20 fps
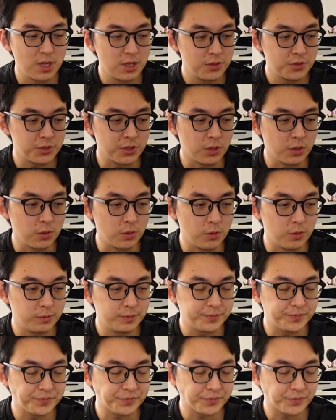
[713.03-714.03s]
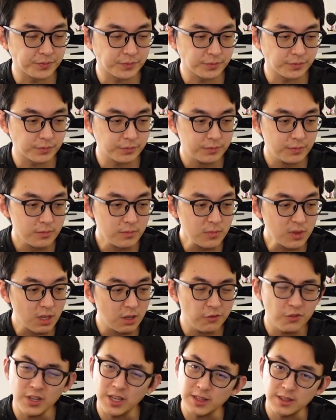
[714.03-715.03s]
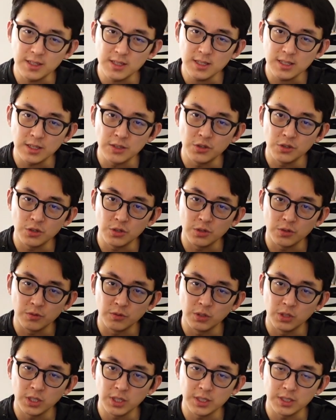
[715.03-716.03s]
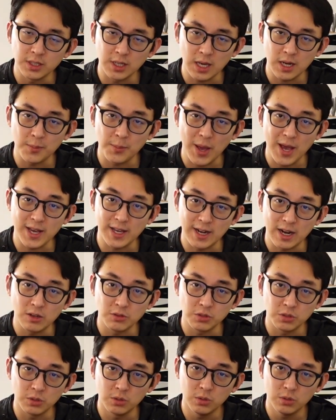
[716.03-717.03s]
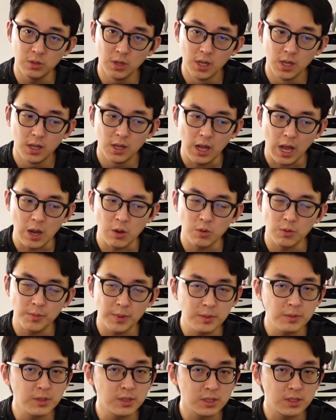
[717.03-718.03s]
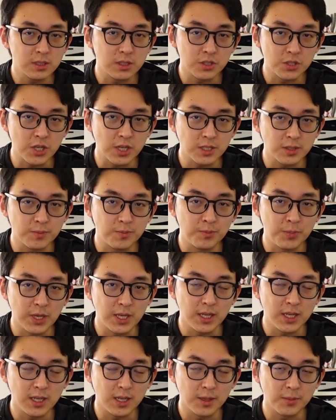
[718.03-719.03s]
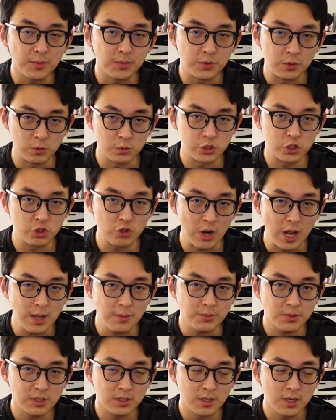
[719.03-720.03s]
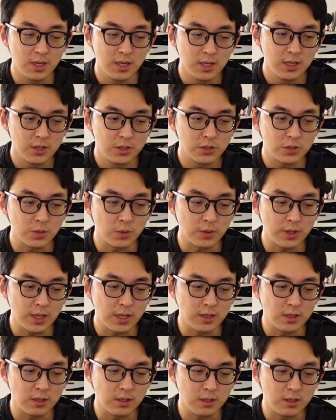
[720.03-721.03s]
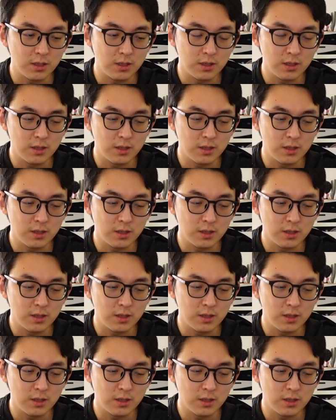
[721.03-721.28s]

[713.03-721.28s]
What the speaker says: So if you get this and you're looking to kind of pack it out too, I would maybe suggest picking up those straps, so then